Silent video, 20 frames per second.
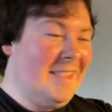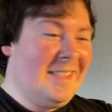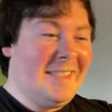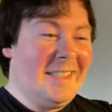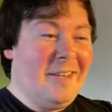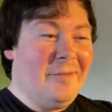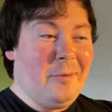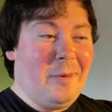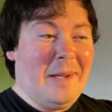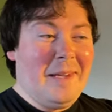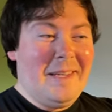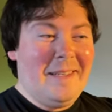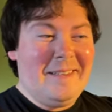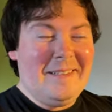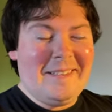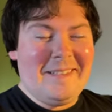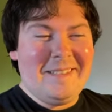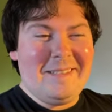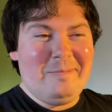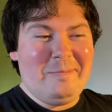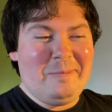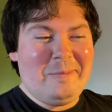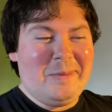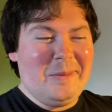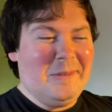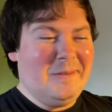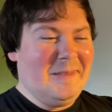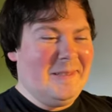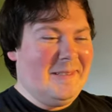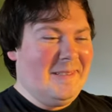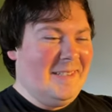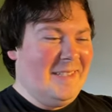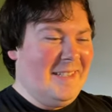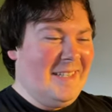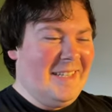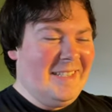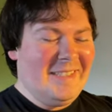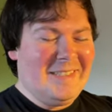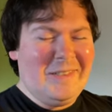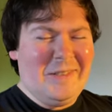This giveaway has proven that
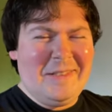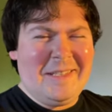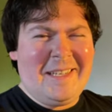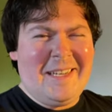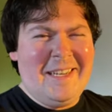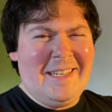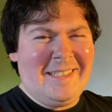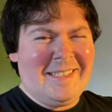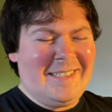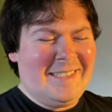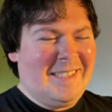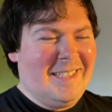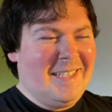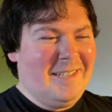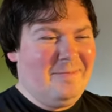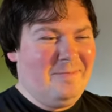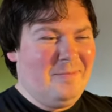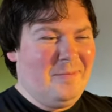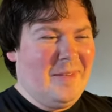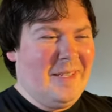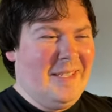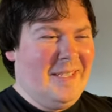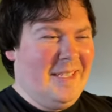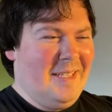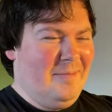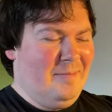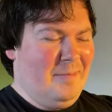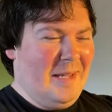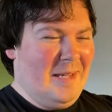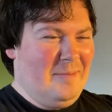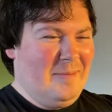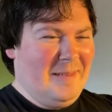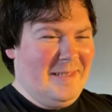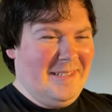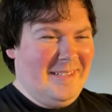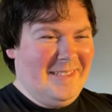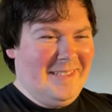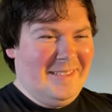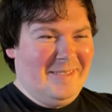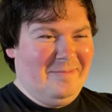that's not the case.
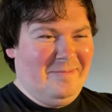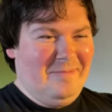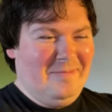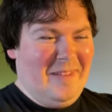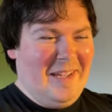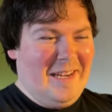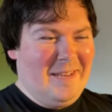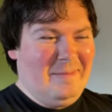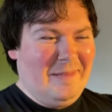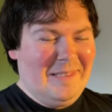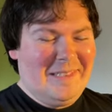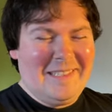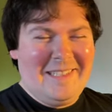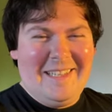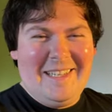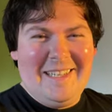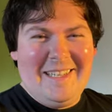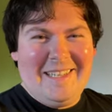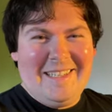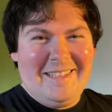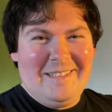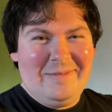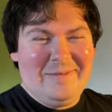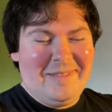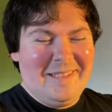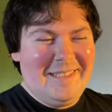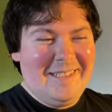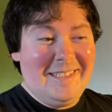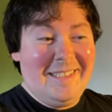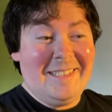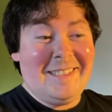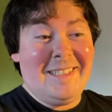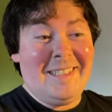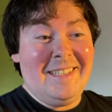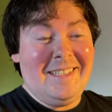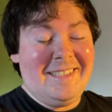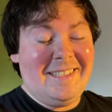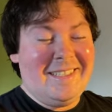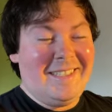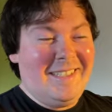Piping is very much alive, and it's
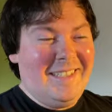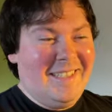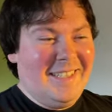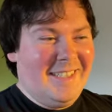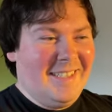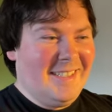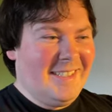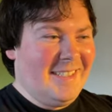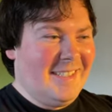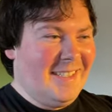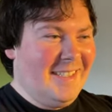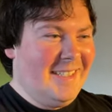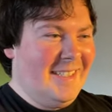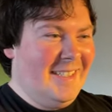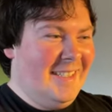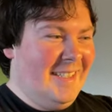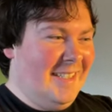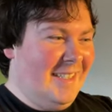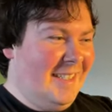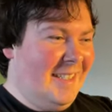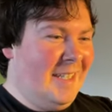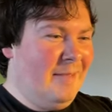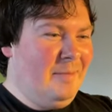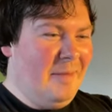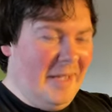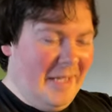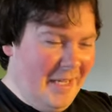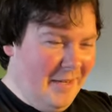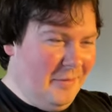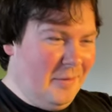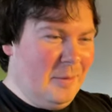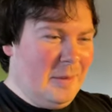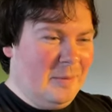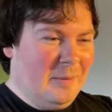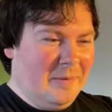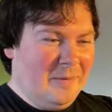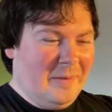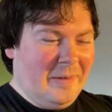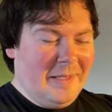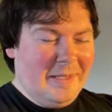great to see actually everywhere.
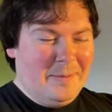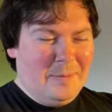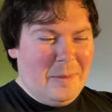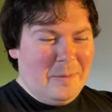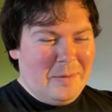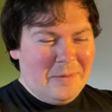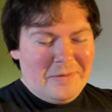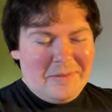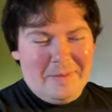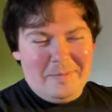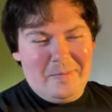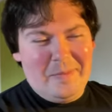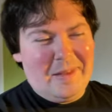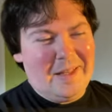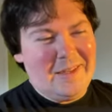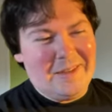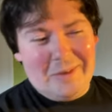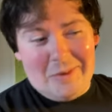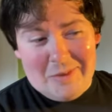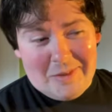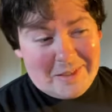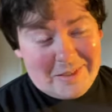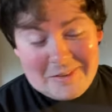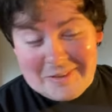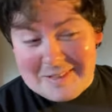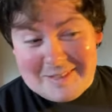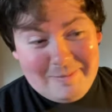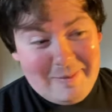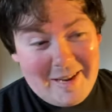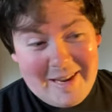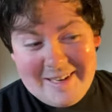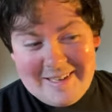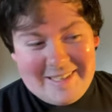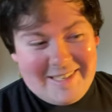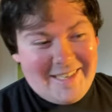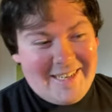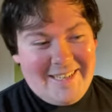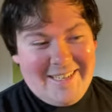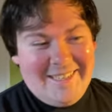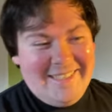But we've had people from all across
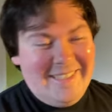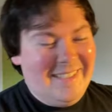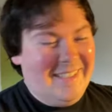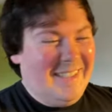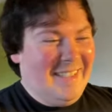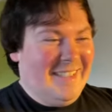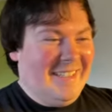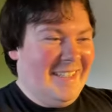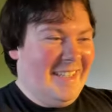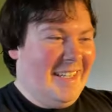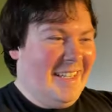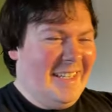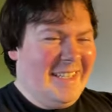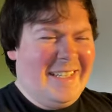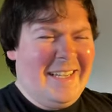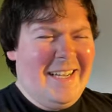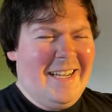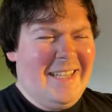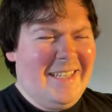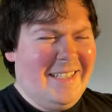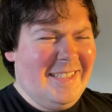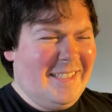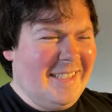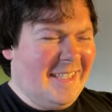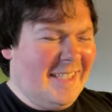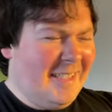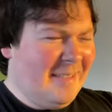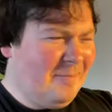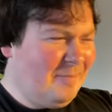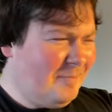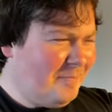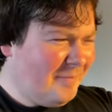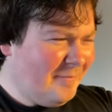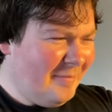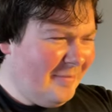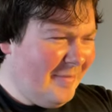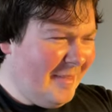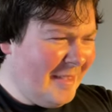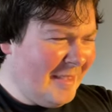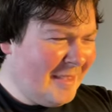America, Canada,
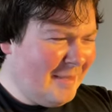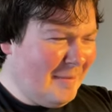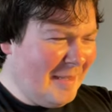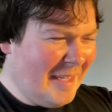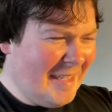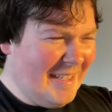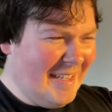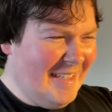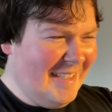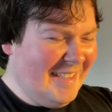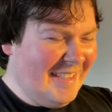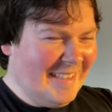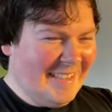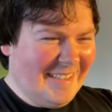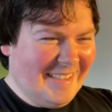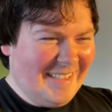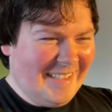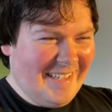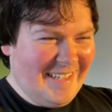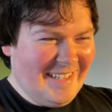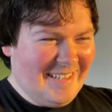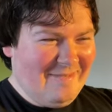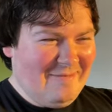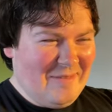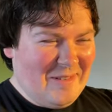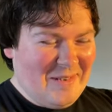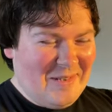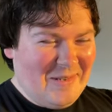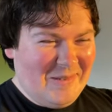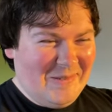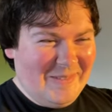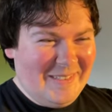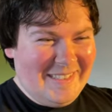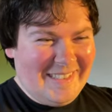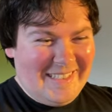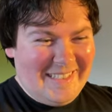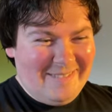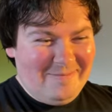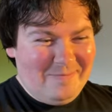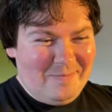some of the Canadians are getting involved,
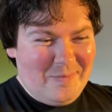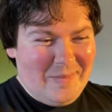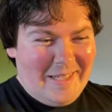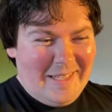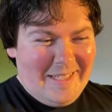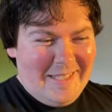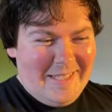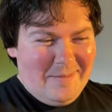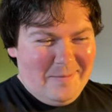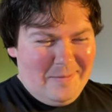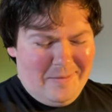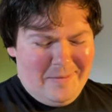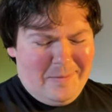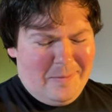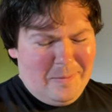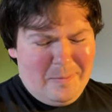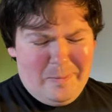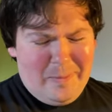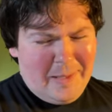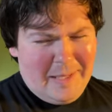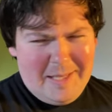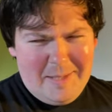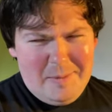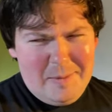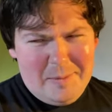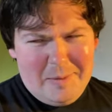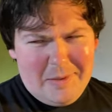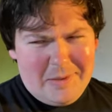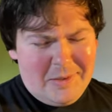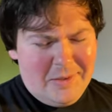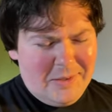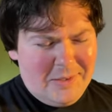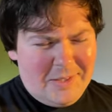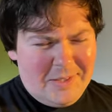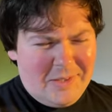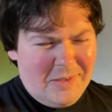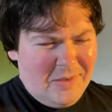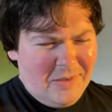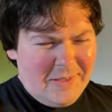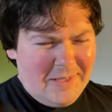plenty of people across
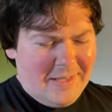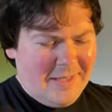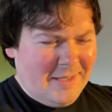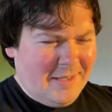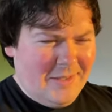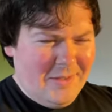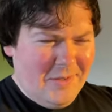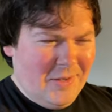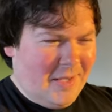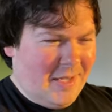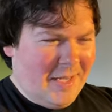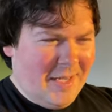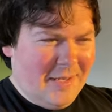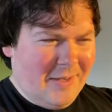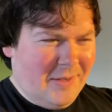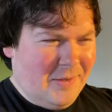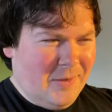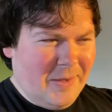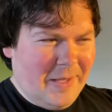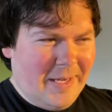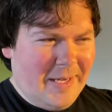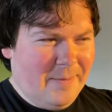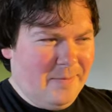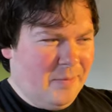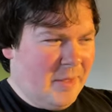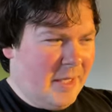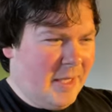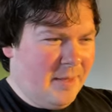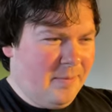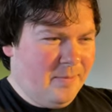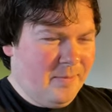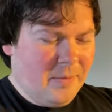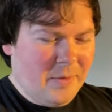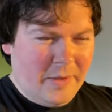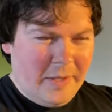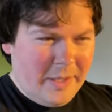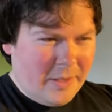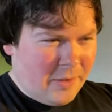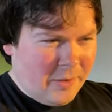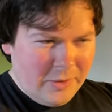Scotland and the UK and all that,
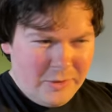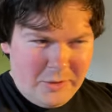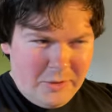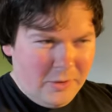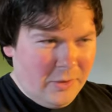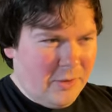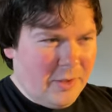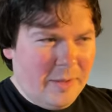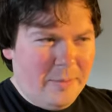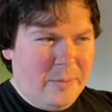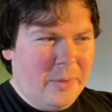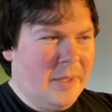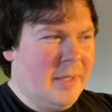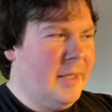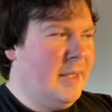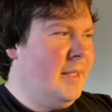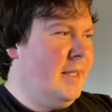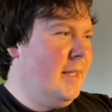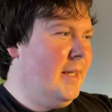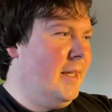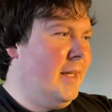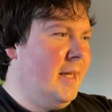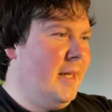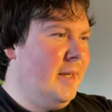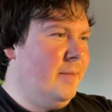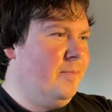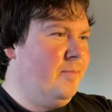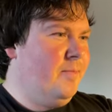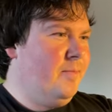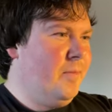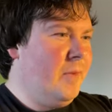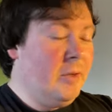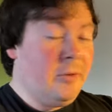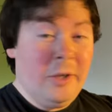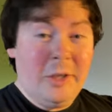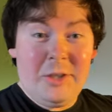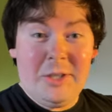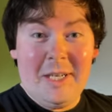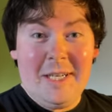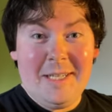right across Europe,
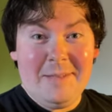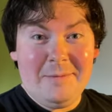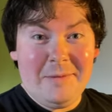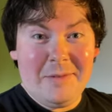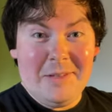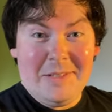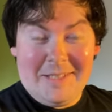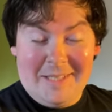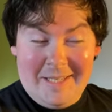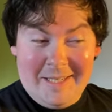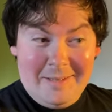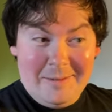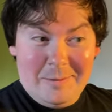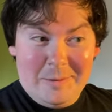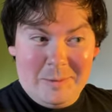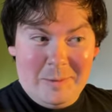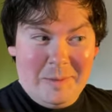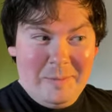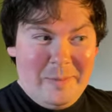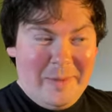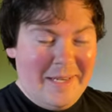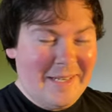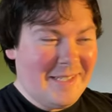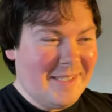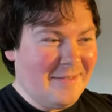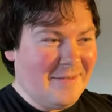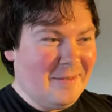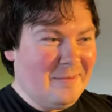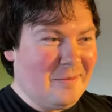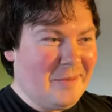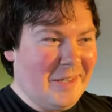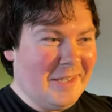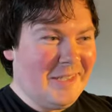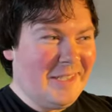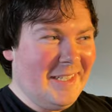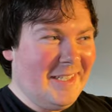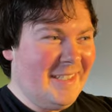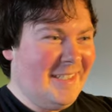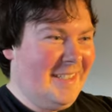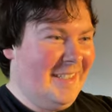Russia, I think there was one person from
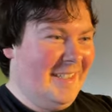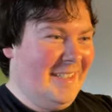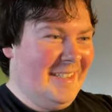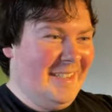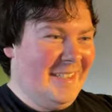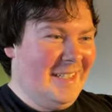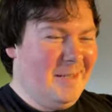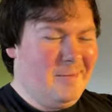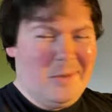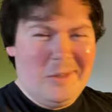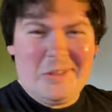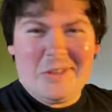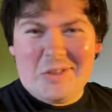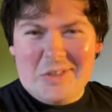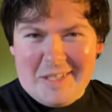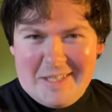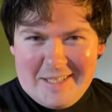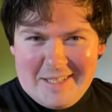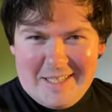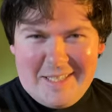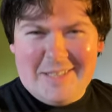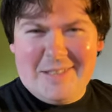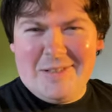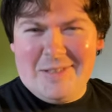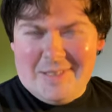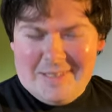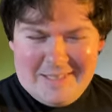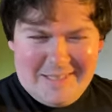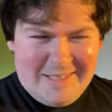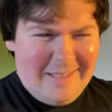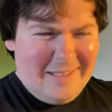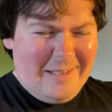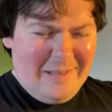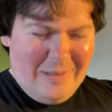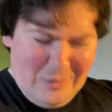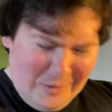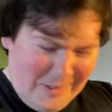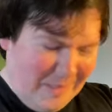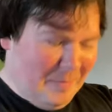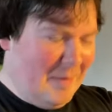Russia, Australia, New Zealand,
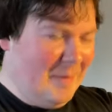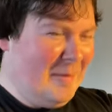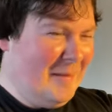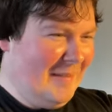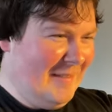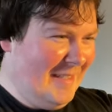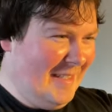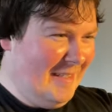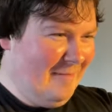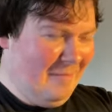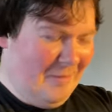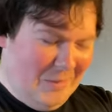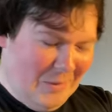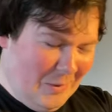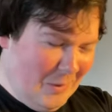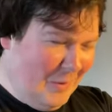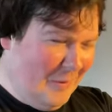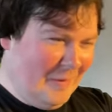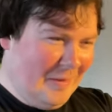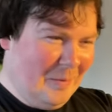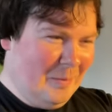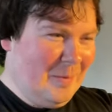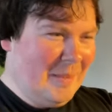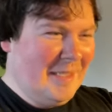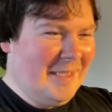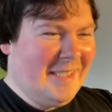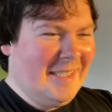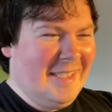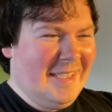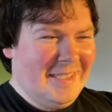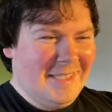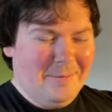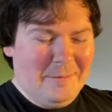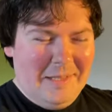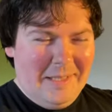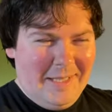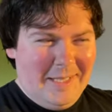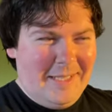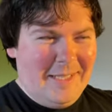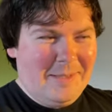loads of people all over the place. Some
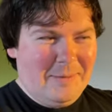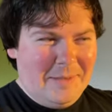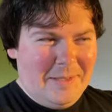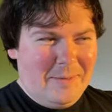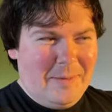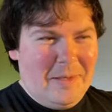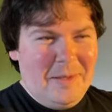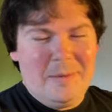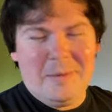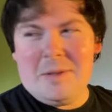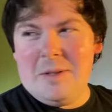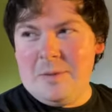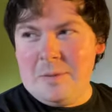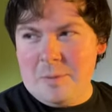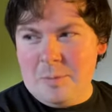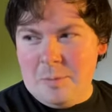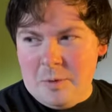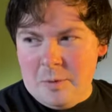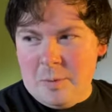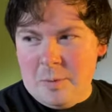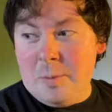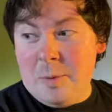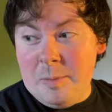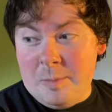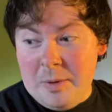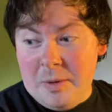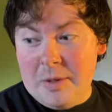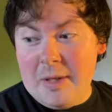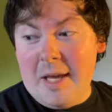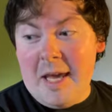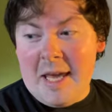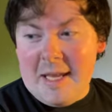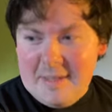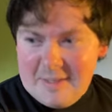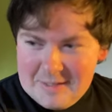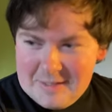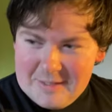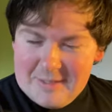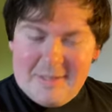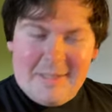really nice ones as well. There were people that
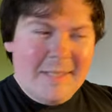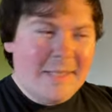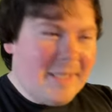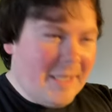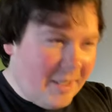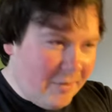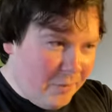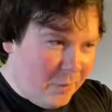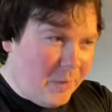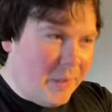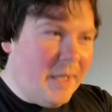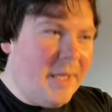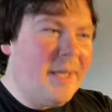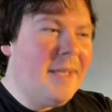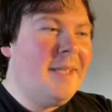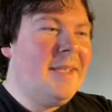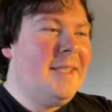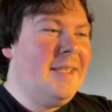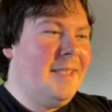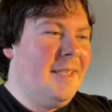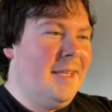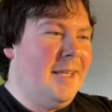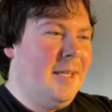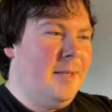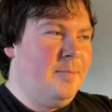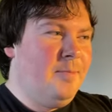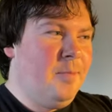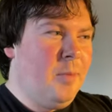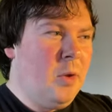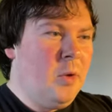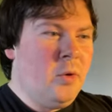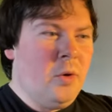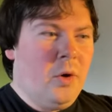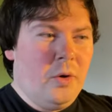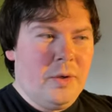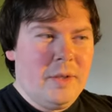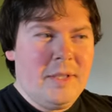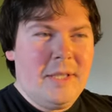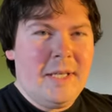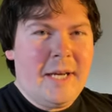entered this giveaway who
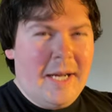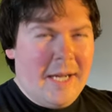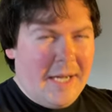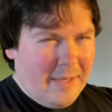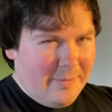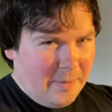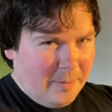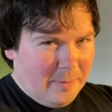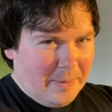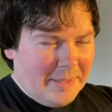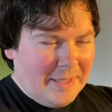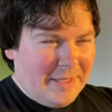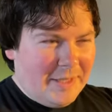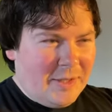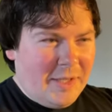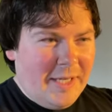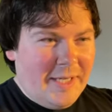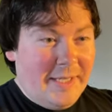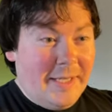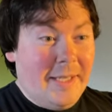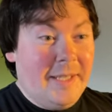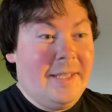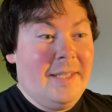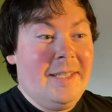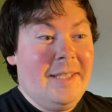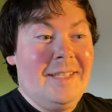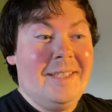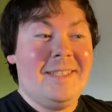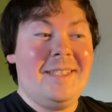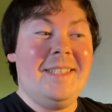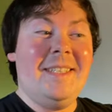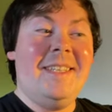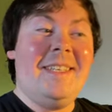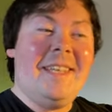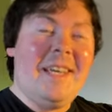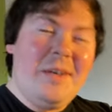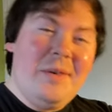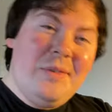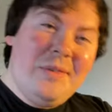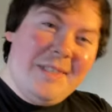already have a Blair Chanter to
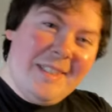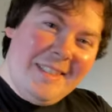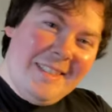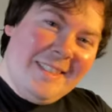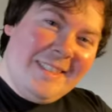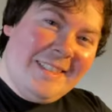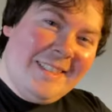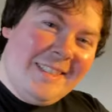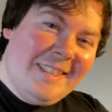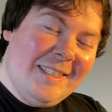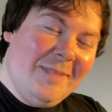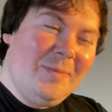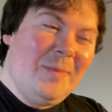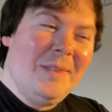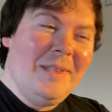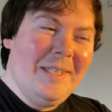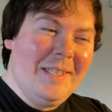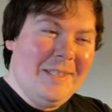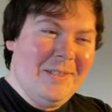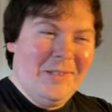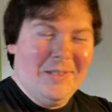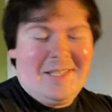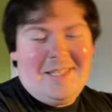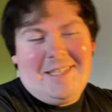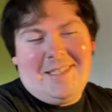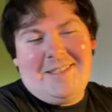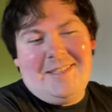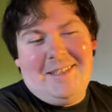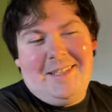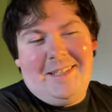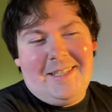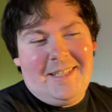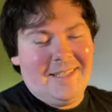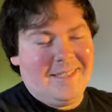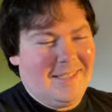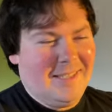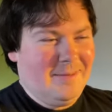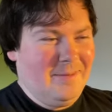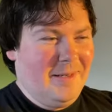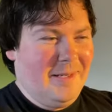gift it to someone they know, so that's really
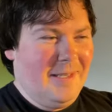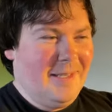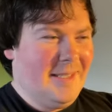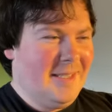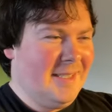nice as well.